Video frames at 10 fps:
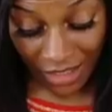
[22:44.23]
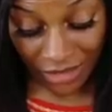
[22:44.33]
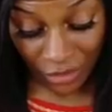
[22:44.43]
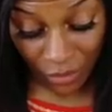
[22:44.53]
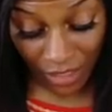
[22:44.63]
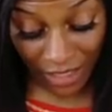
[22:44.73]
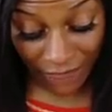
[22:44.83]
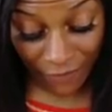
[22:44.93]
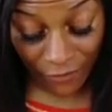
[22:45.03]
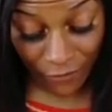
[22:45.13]
So what I
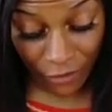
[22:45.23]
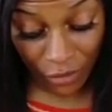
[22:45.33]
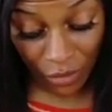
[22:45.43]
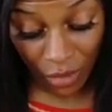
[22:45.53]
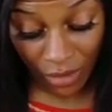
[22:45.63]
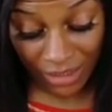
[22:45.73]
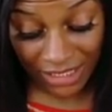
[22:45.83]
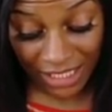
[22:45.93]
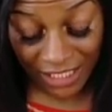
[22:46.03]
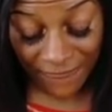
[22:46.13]
feel for you all is
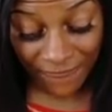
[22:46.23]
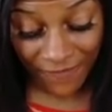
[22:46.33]
any